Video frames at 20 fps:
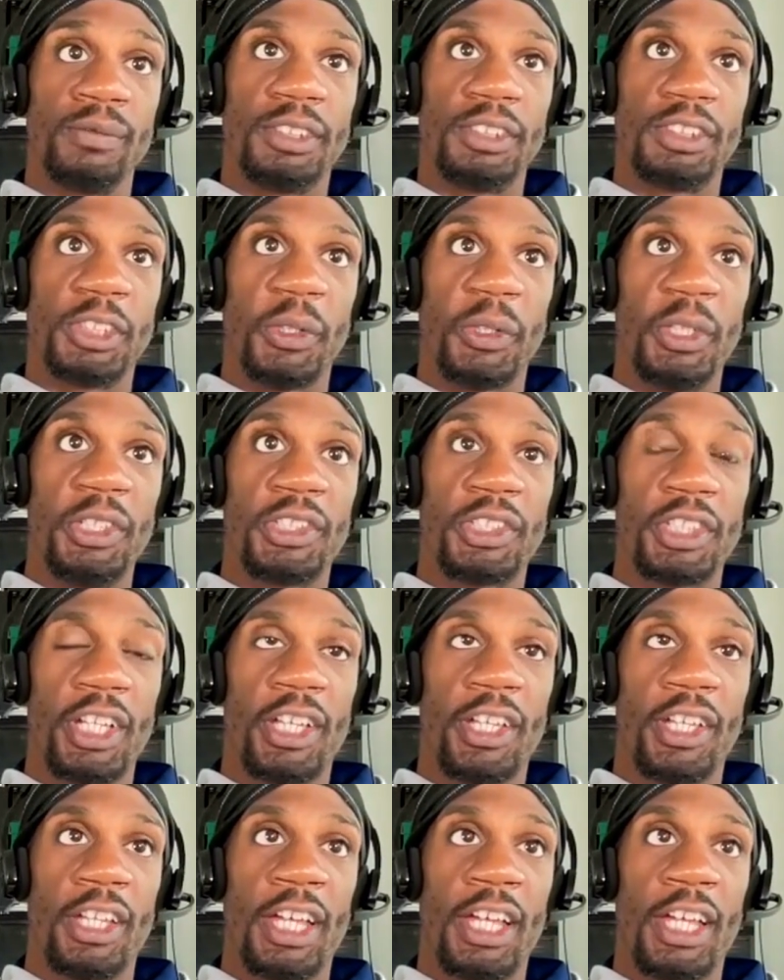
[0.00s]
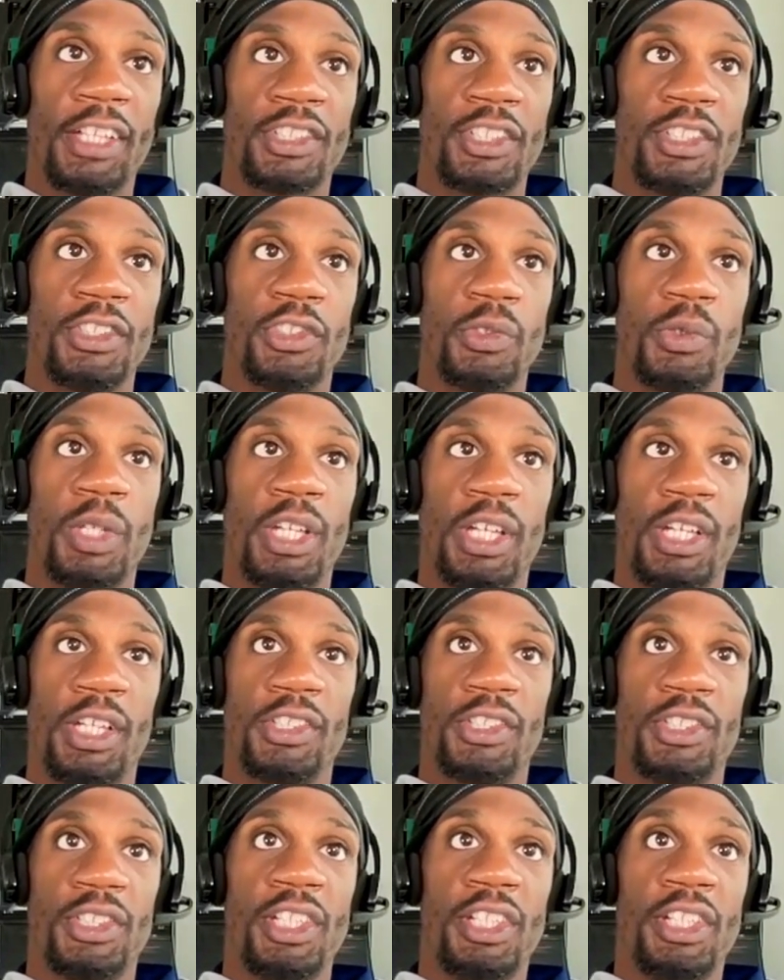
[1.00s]
So he said that since you can't
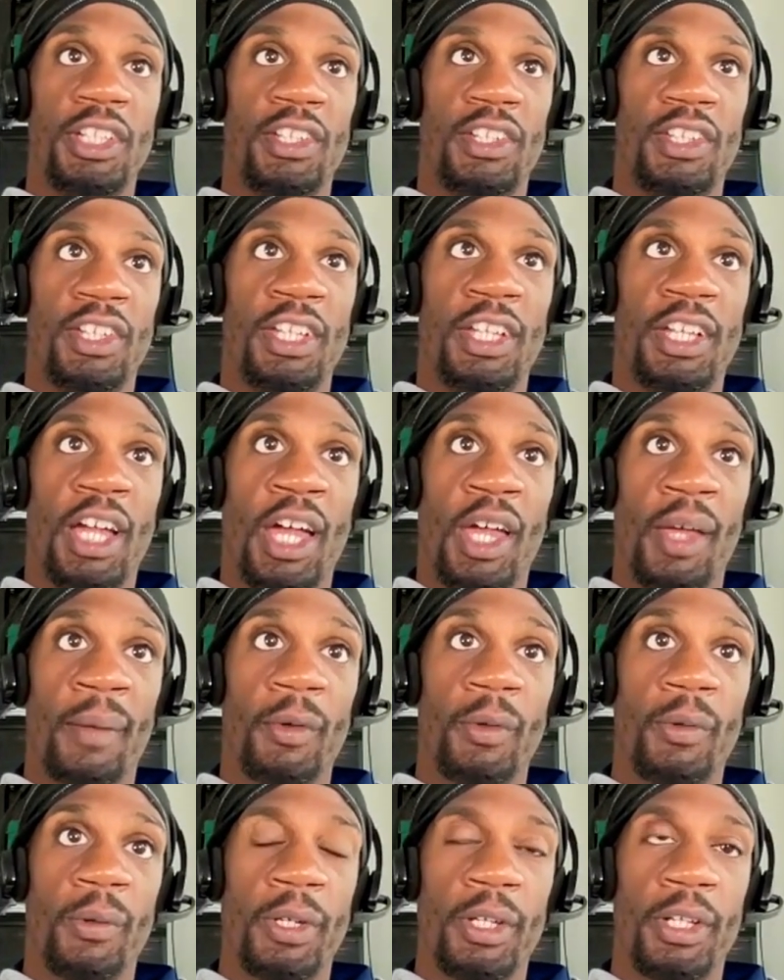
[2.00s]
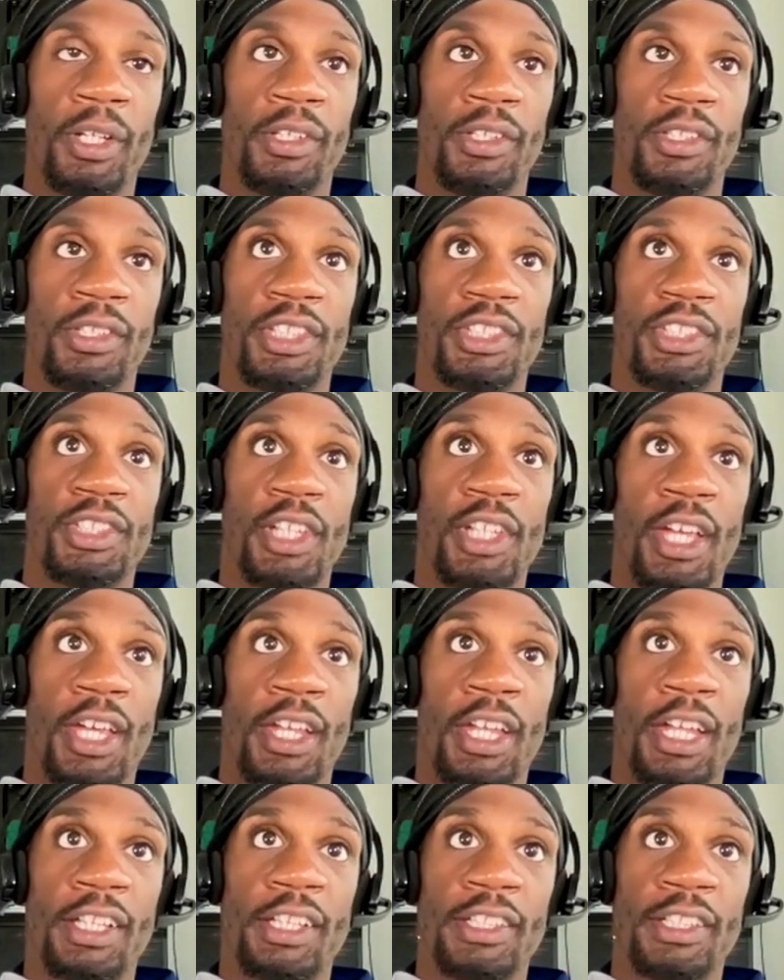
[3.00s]
see anything, I'm going to
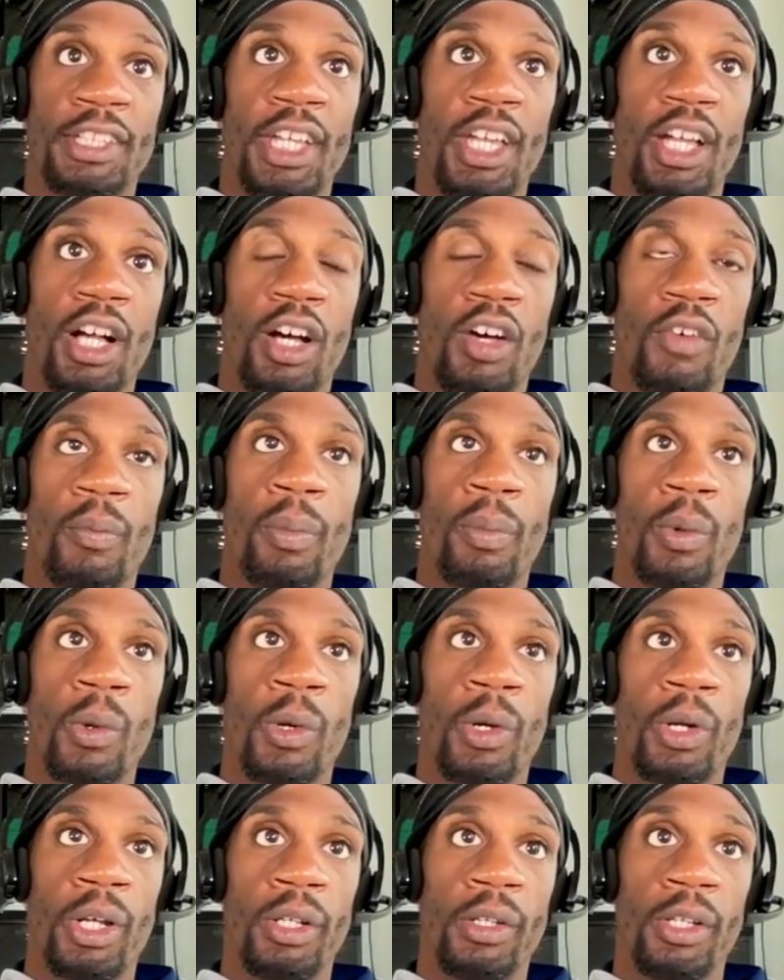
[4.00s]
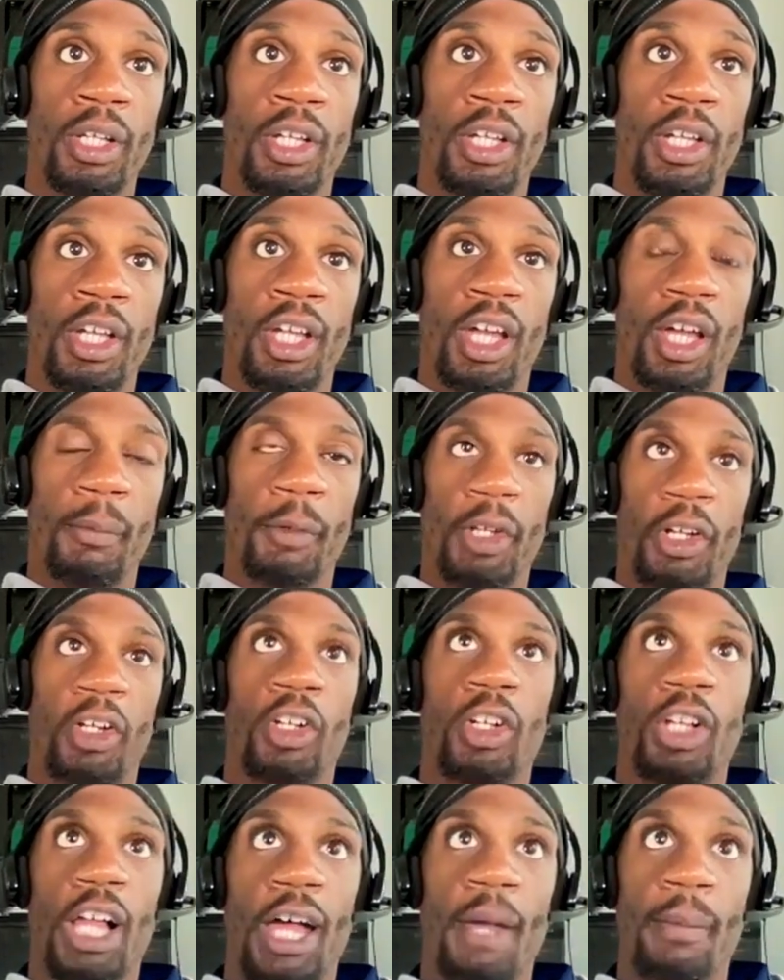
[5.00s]
stand at the takeoff board. I'm going to
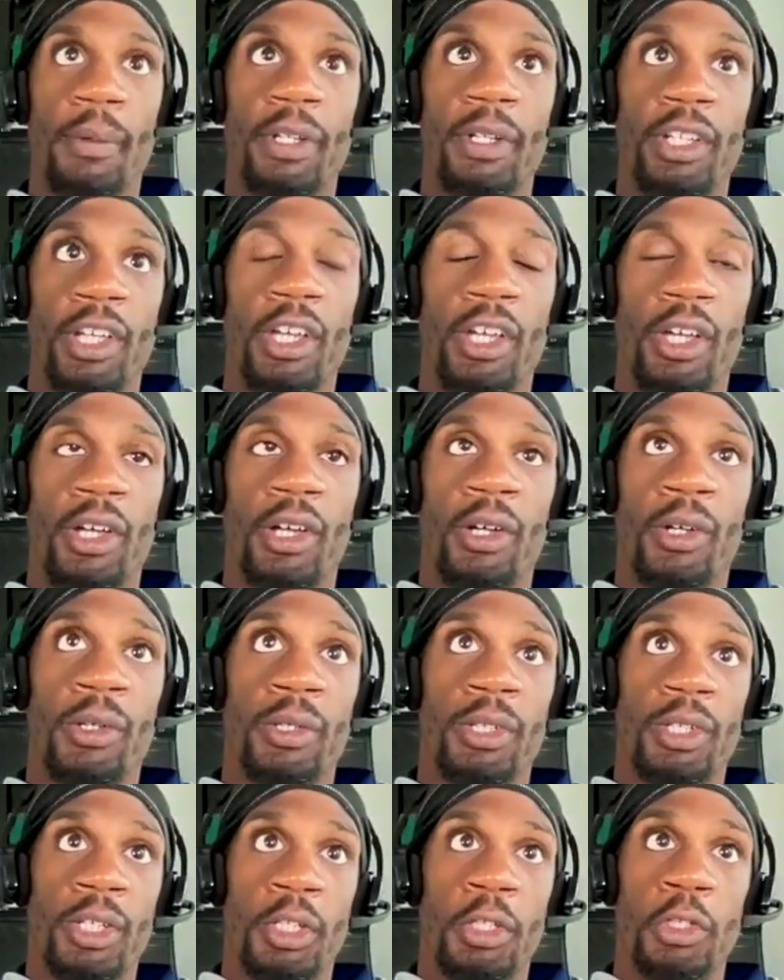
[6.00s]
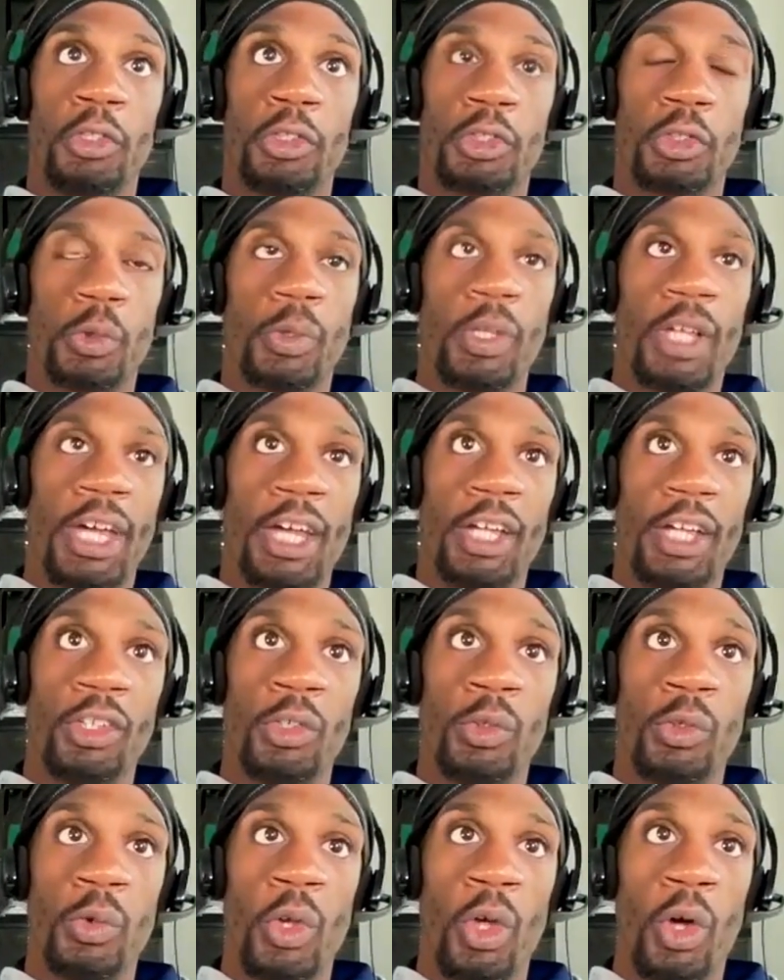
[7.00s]
clap and yell so that
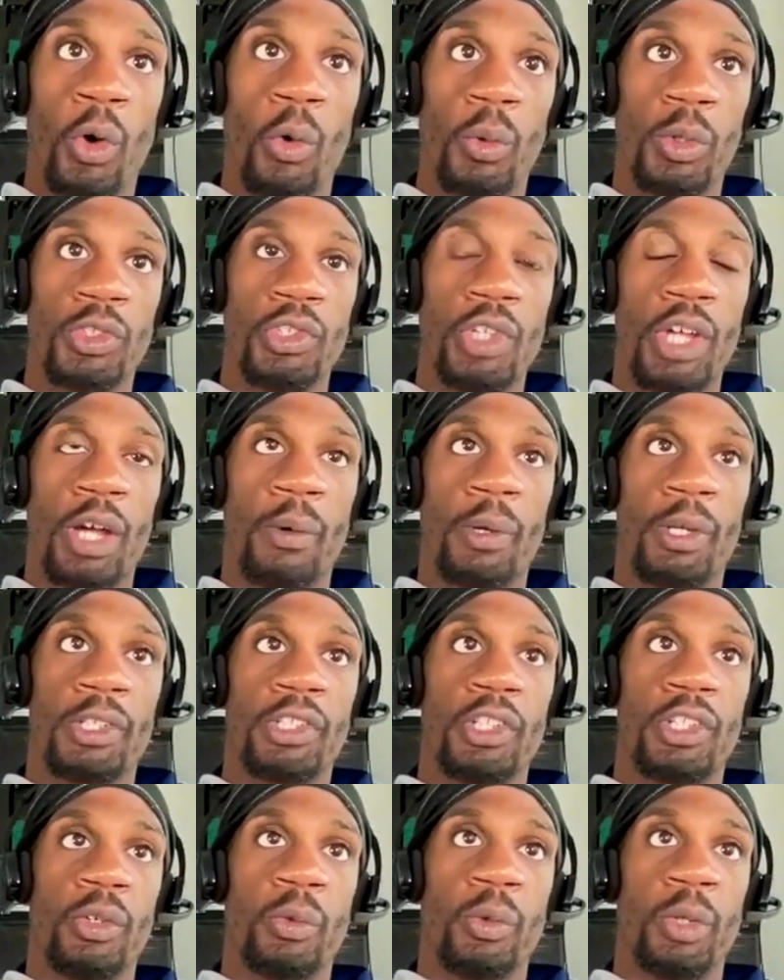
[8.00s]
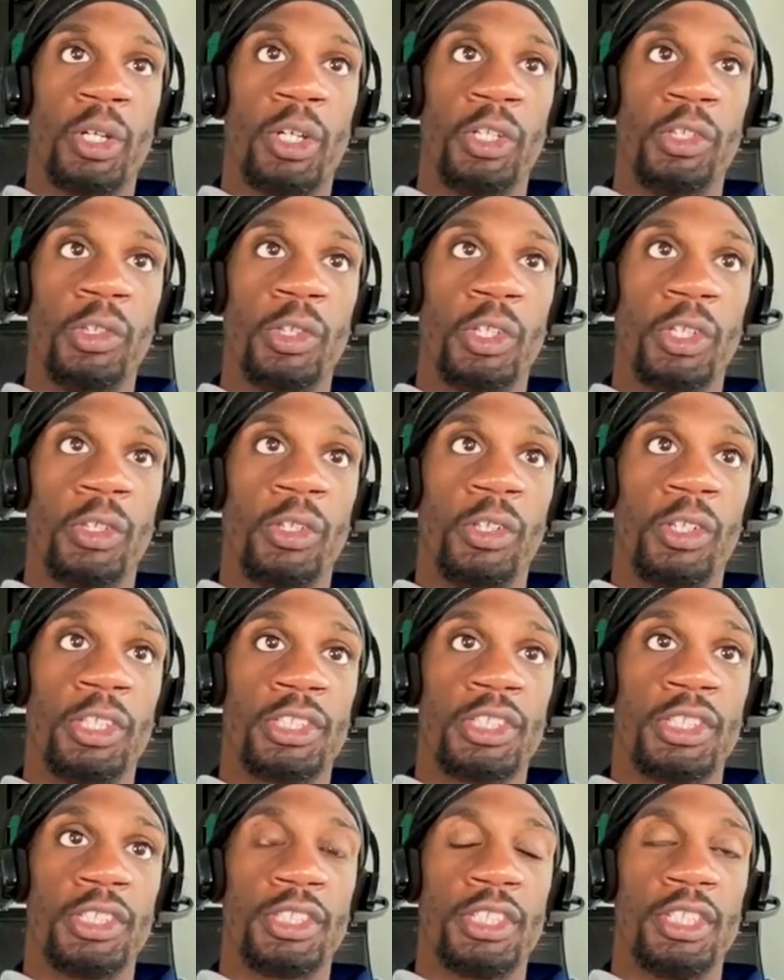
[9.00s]
you know which direction to run. You can
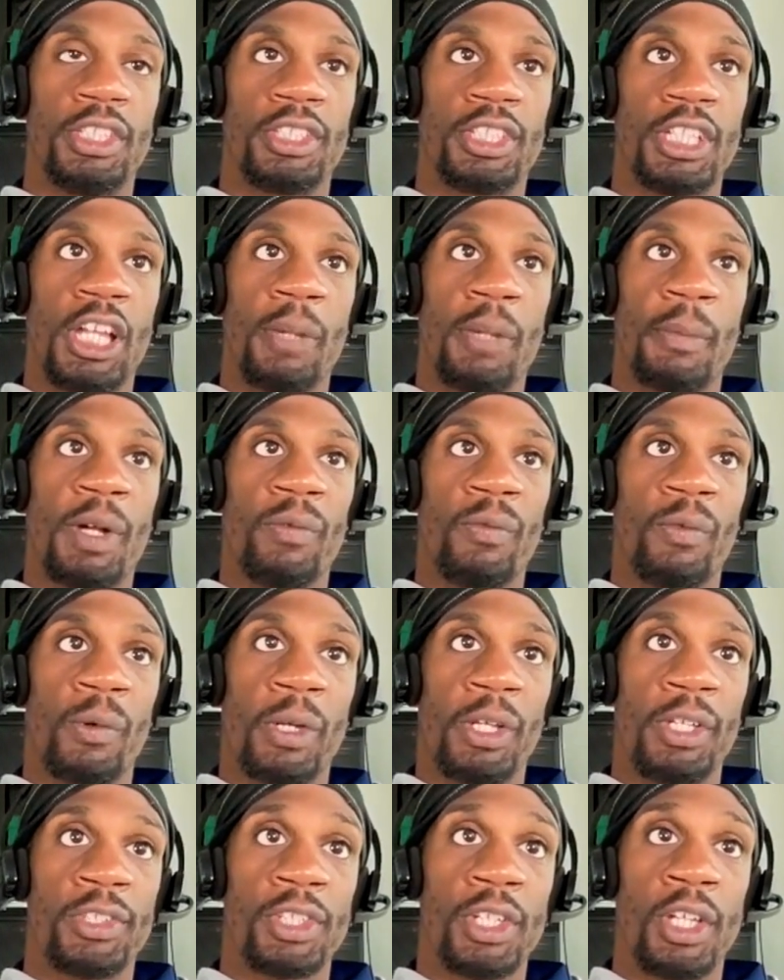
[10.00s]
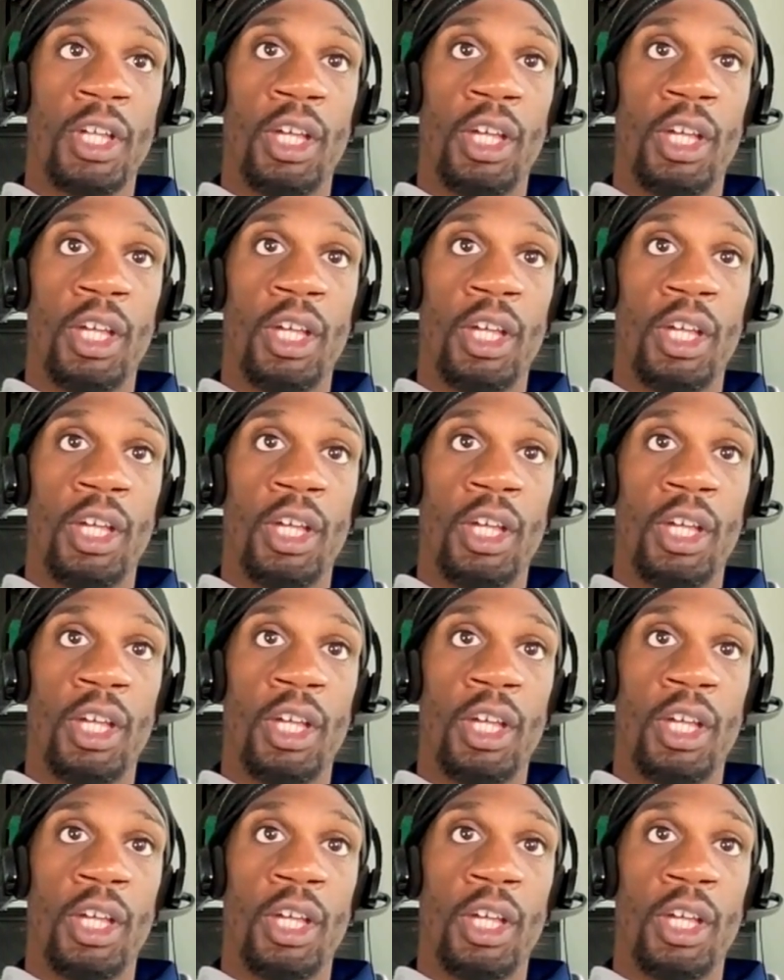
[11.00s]
listen to the sound of my voice.